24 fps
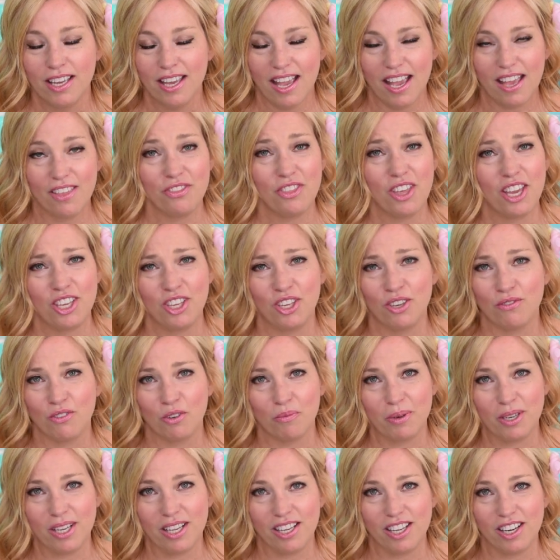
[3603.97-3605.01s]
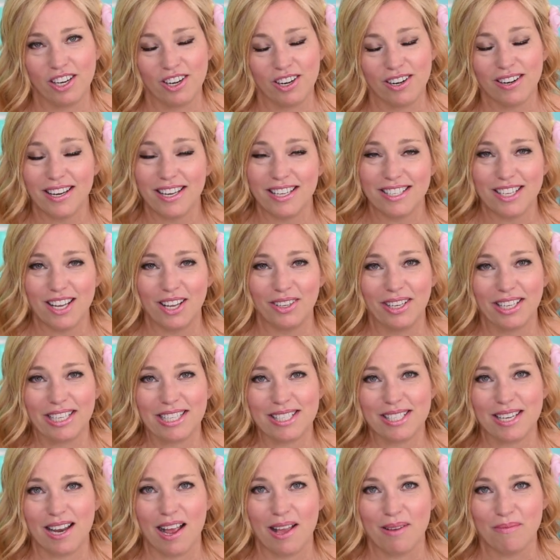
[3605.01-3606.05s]
and thank you for being here. Until
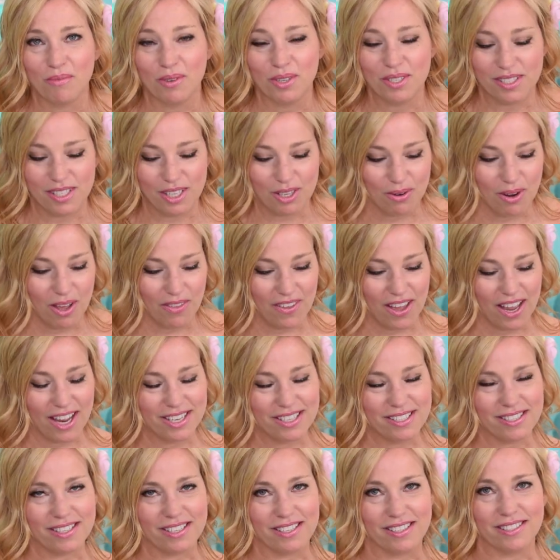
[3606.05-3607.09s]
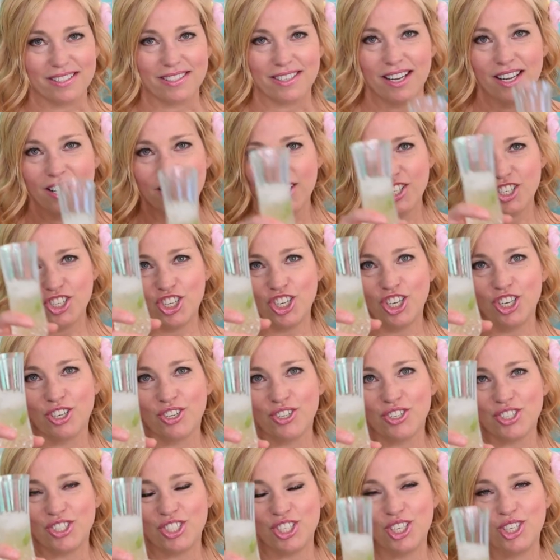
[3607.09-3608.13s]
next time, we'll see you on the high seas.
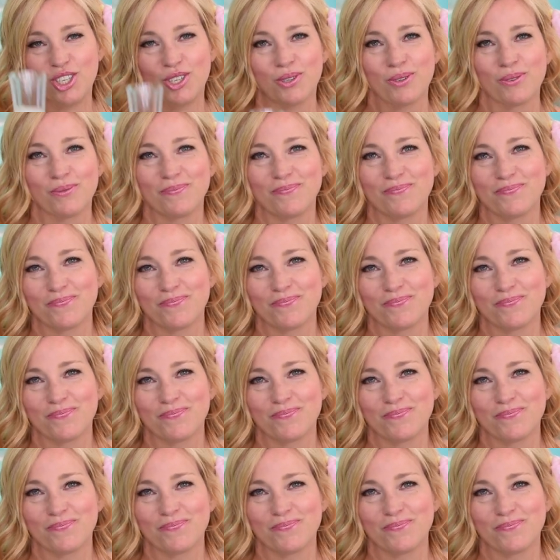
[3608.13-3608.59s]
Cheers to you.